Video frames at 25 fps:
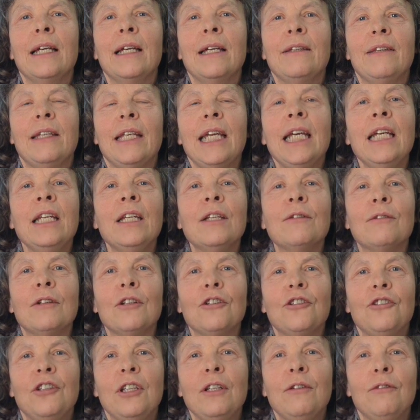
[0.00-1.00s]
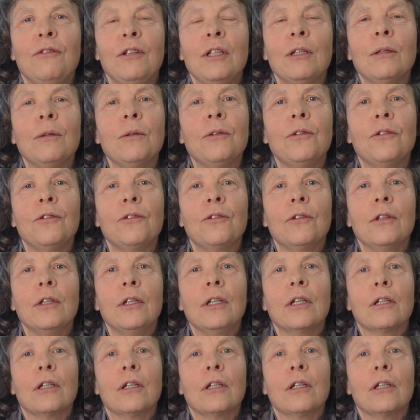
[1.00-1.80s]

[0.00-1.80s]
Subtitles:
At the end of it, she feels